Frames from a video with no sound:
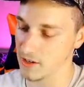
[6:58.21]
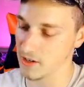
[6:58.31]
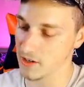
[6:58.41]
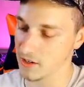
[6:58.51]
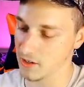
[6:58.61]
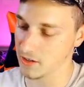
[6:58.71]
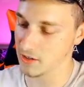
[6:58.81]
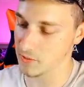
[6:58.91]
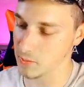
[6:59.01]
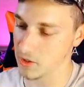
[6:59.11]

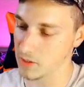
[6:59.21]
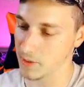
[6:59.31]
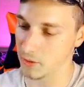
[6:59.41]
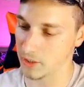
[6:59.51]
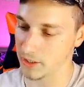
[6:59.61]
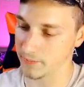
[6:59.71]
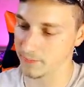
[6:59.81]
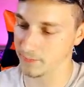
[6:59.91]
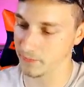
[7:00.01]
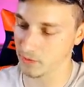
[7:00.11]
I'm just putting them in order.
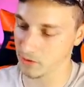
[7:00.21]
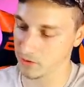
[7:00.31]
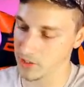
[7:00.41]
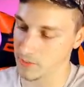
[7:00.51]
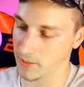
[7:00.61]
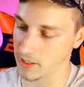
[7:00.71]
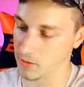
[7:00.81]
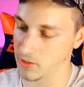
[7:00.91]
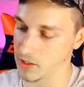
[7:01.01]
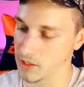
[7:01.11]
Raging Battle is the